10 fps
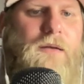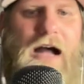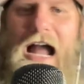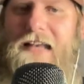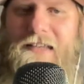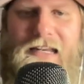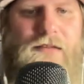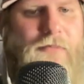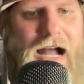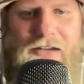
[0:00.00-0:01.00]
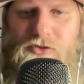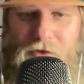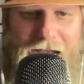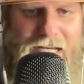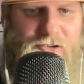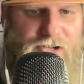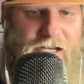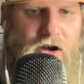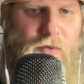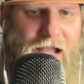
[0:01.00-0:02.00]
I didn't mind trading
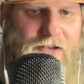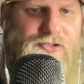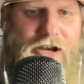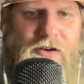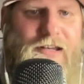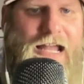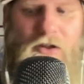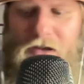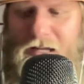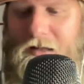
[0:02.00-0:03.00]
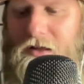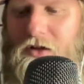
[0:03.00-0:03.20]
Gino and Jared Kelenic.